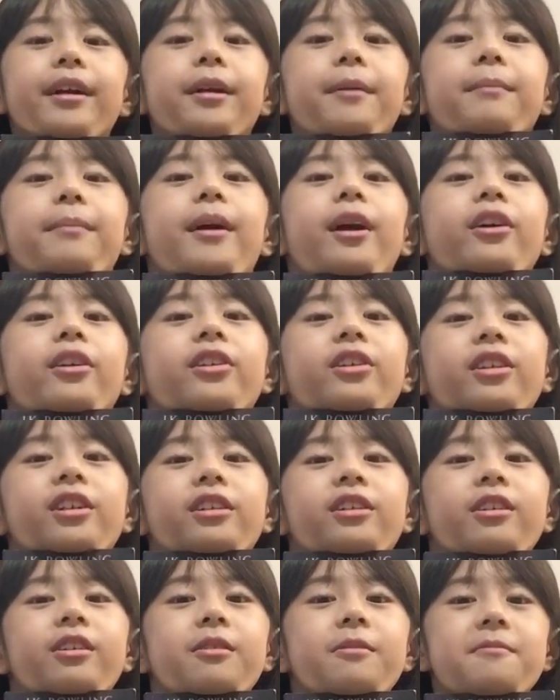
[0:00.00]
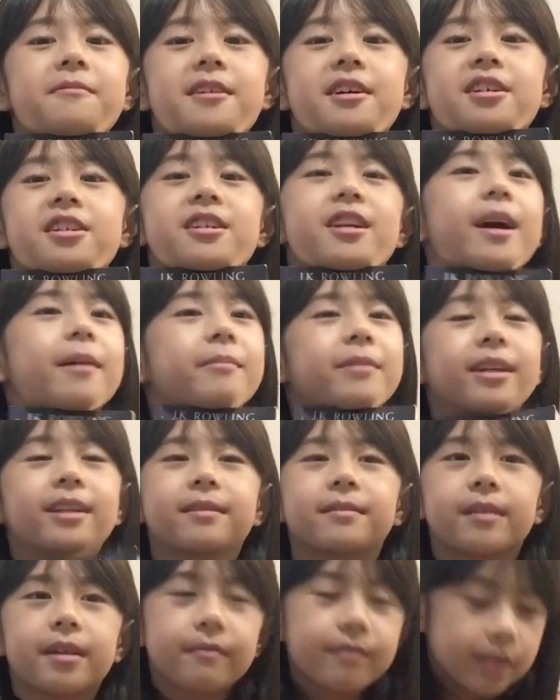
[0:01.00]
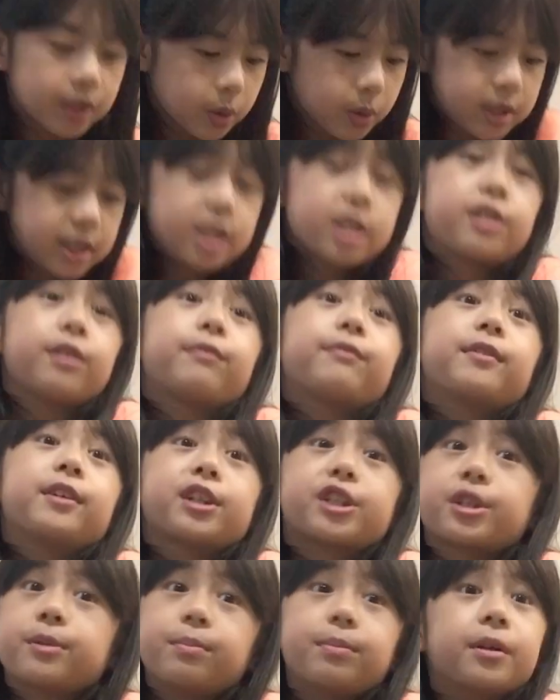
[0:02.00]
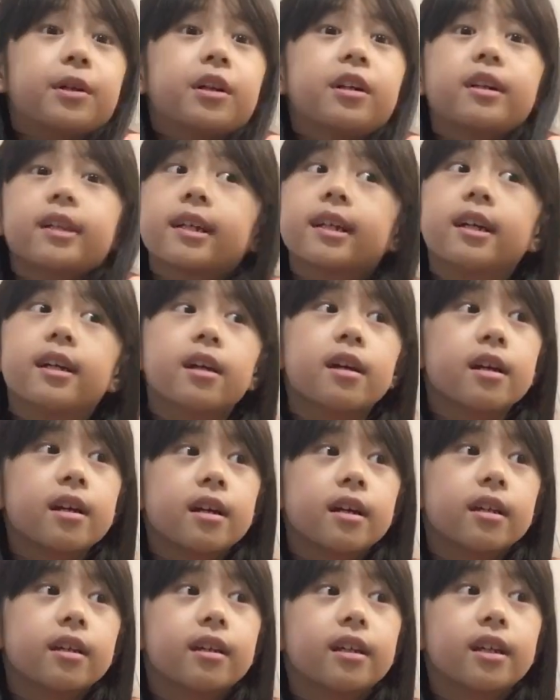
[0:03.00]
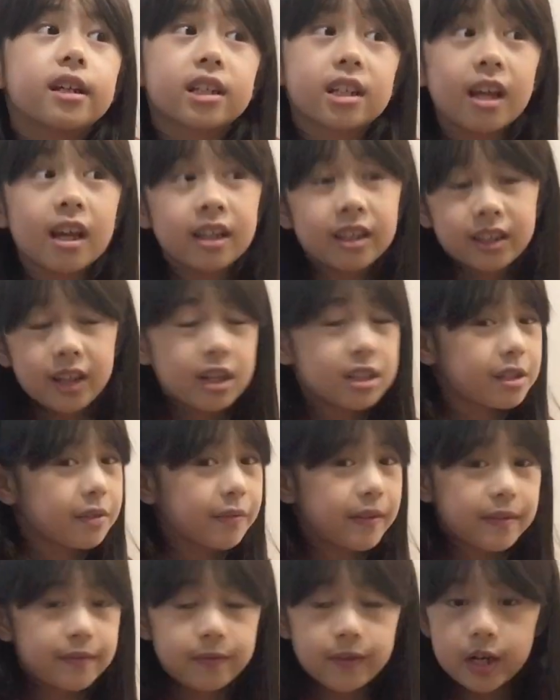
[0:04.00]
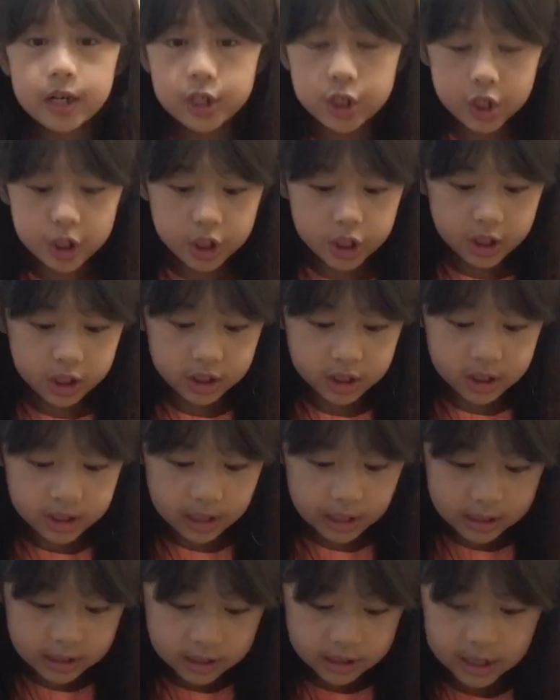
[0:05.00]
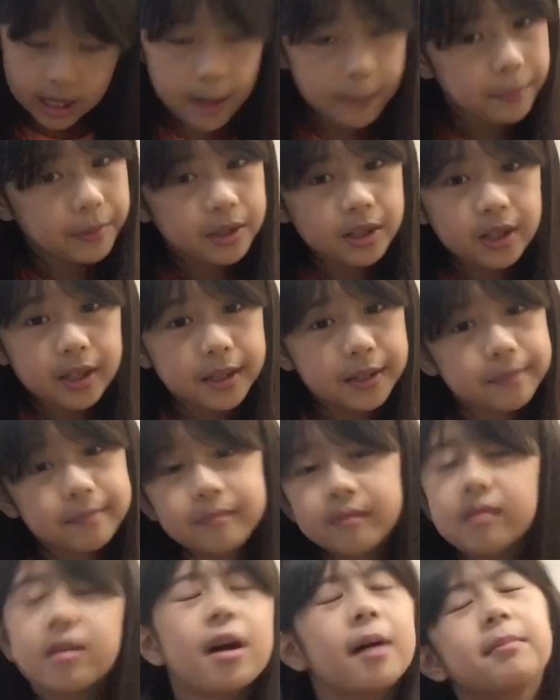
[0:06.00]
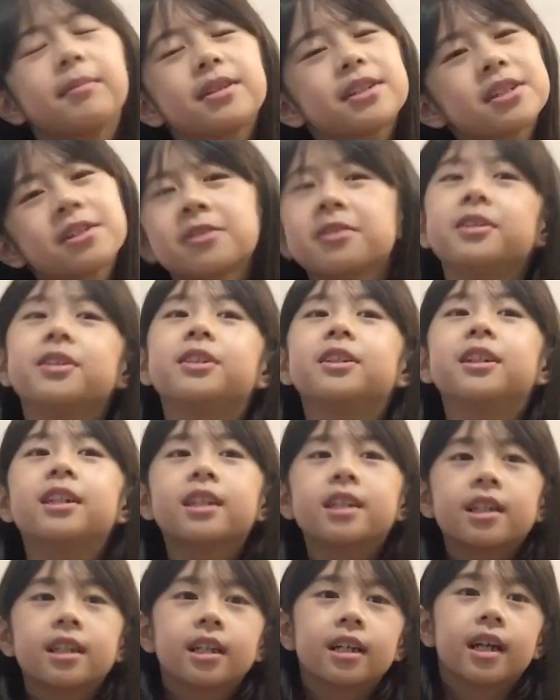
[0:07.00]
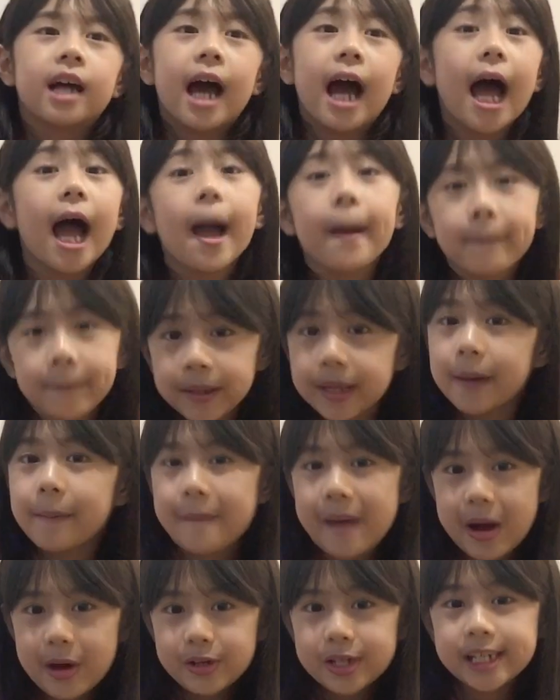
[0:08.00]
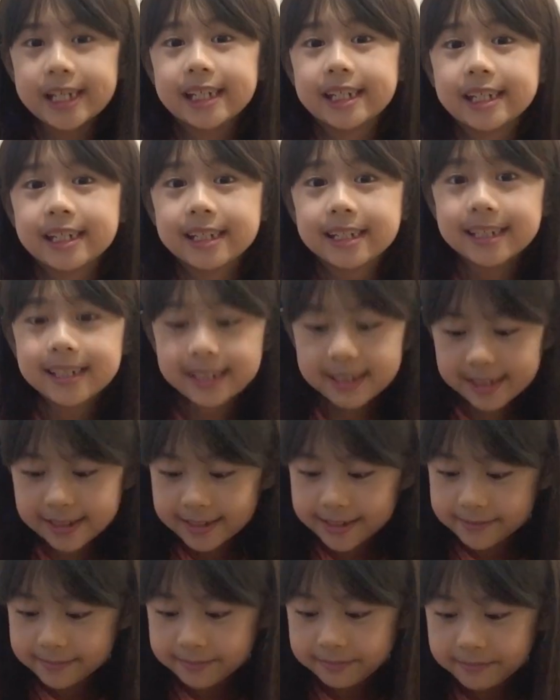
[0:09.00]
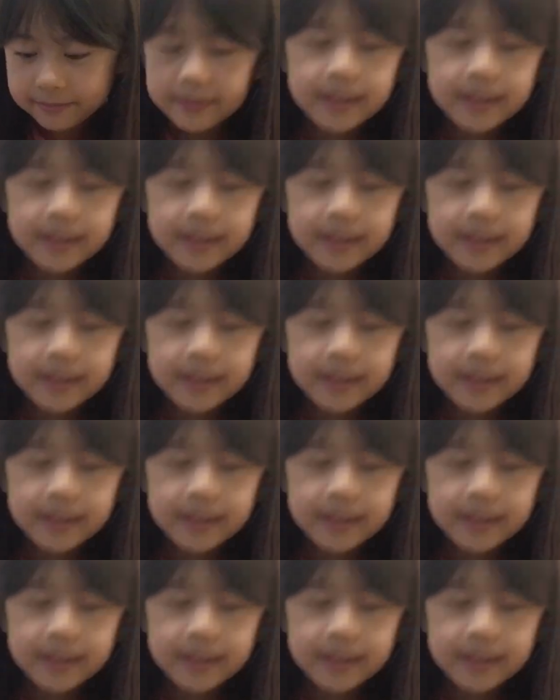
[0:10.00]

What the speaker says: just love Harry Potter so much. Even though it's just the first book, there's lots of adventures that's happening. I'm just so happy about it.